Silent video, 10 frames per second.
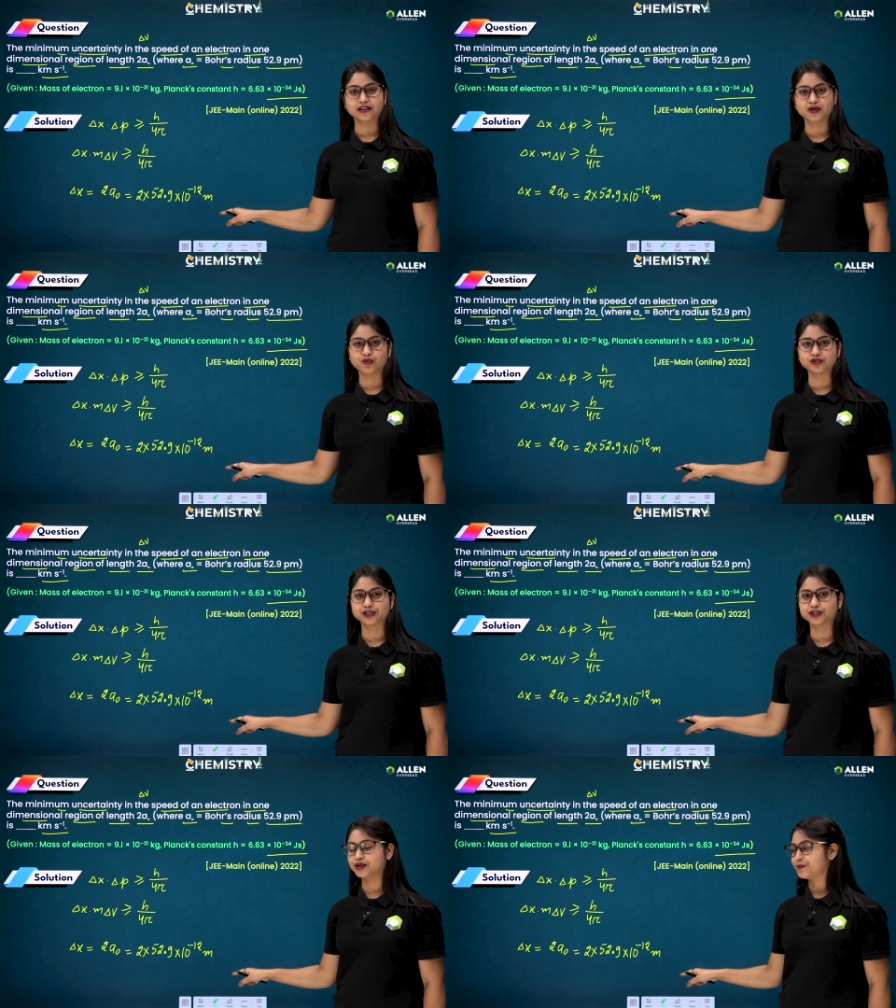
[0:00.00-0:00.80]
in the
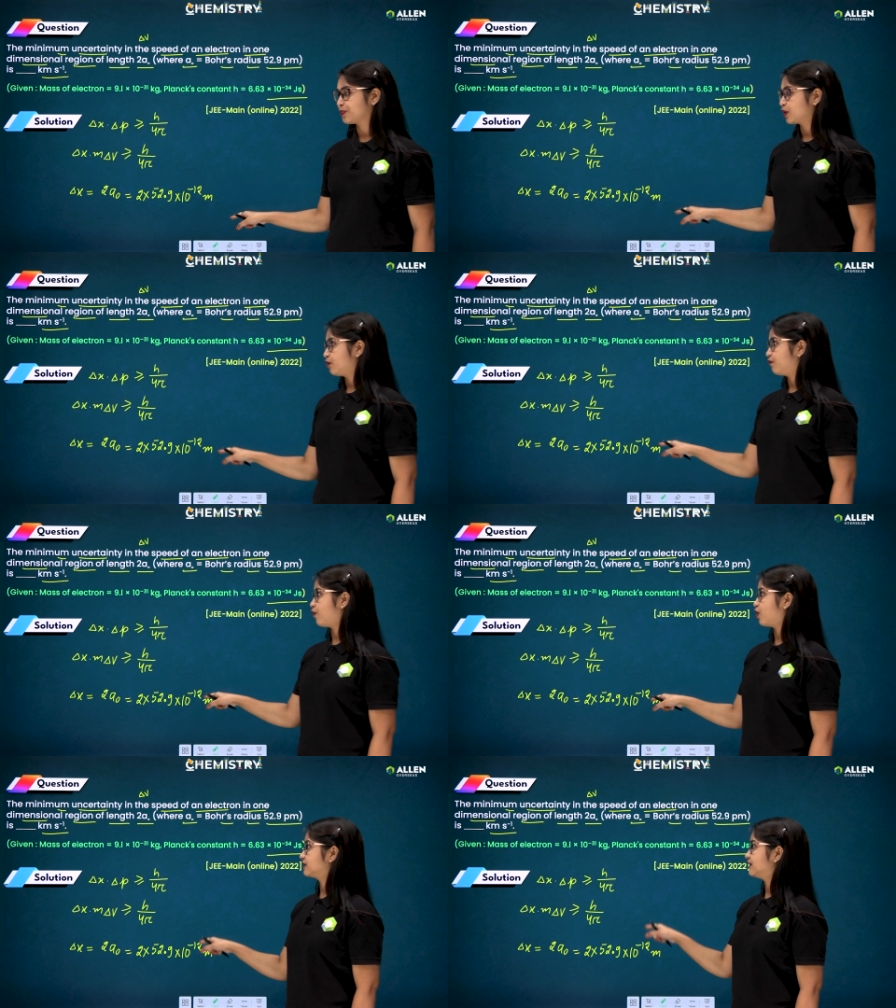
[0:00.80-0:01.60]
position
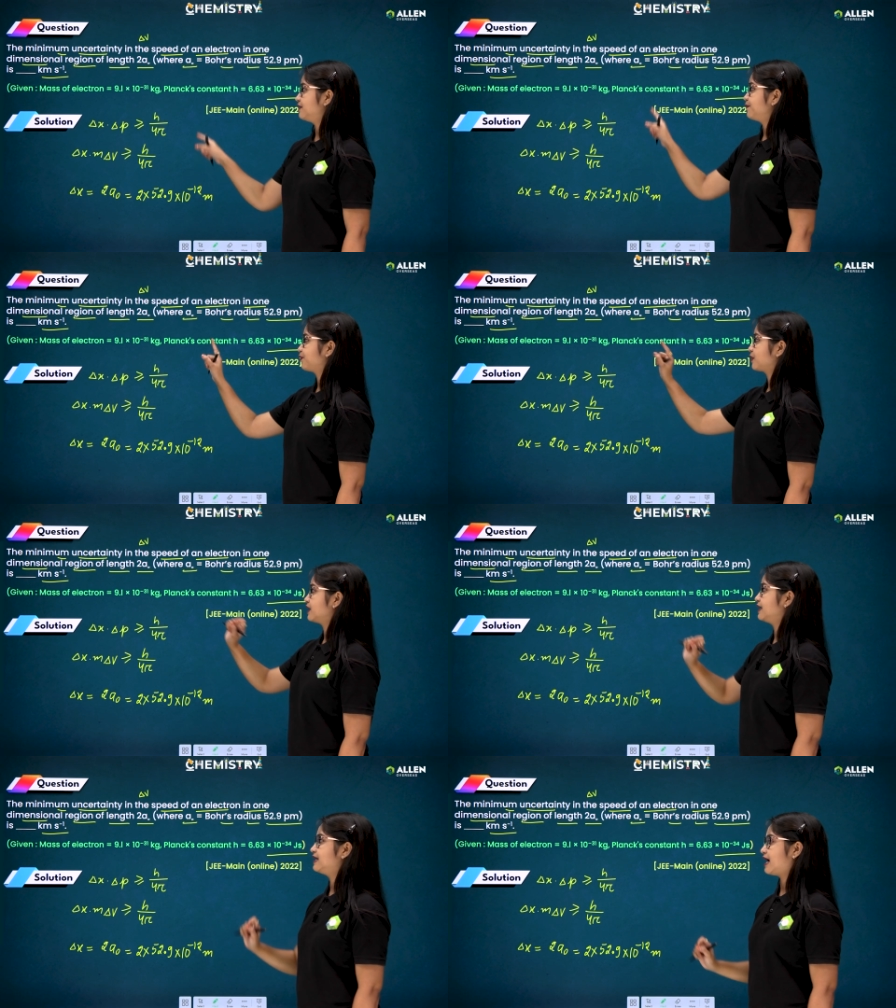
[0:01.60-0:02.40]
for the
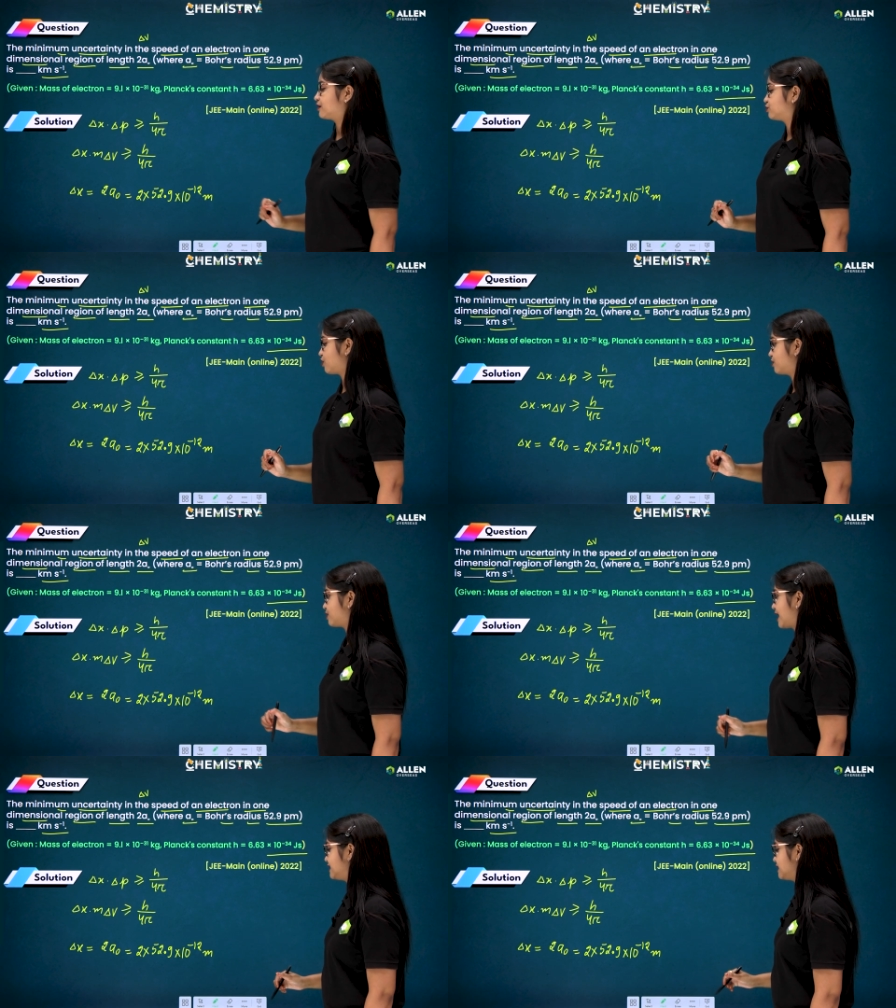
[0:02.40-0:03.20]
electron,
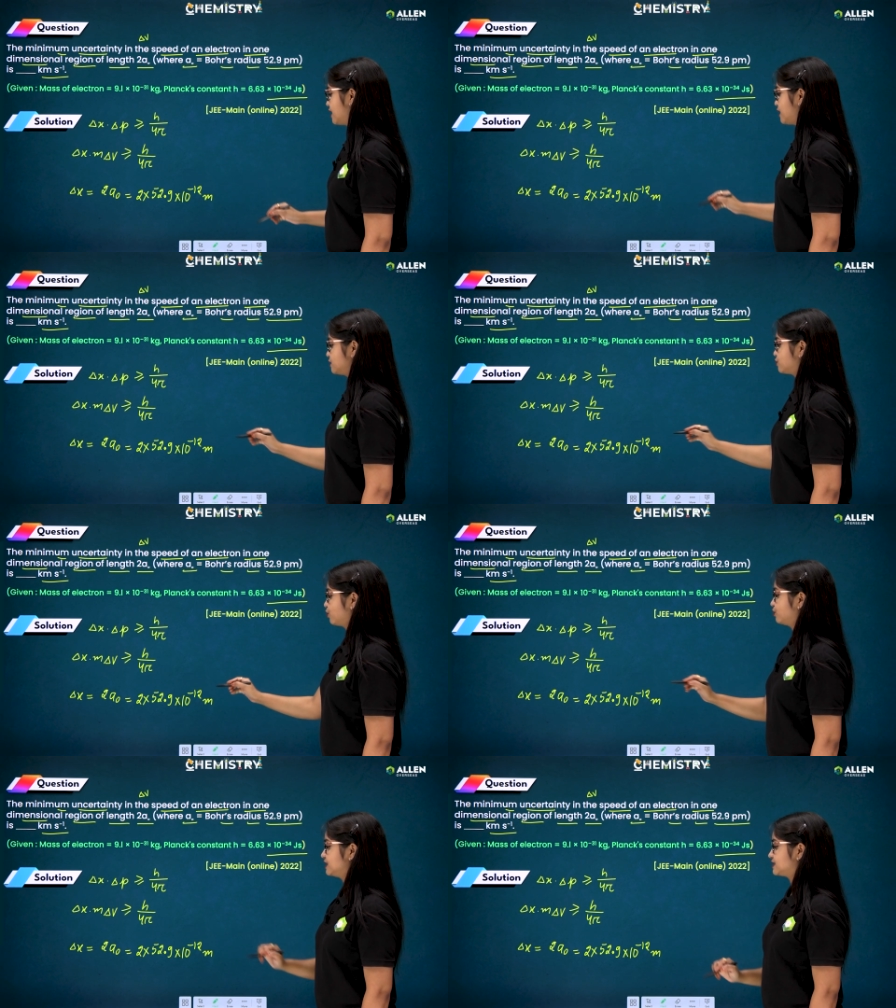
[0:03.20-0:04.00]
right?
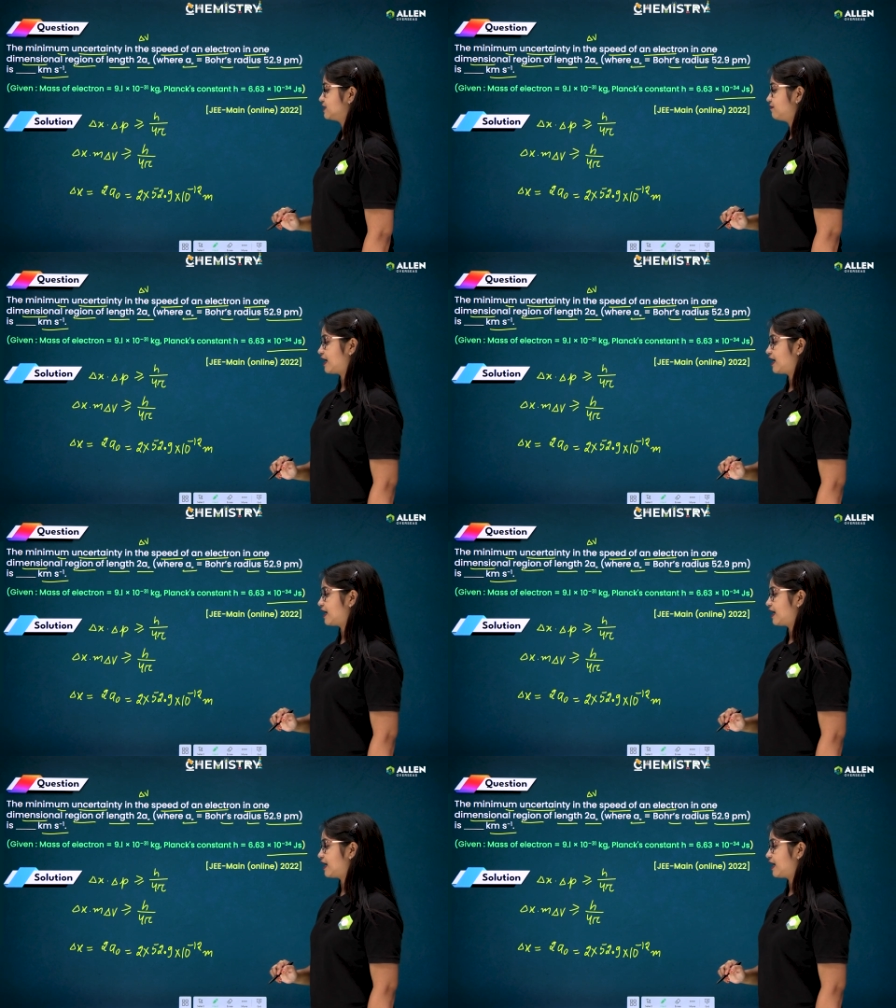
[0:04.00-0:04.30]
So this is the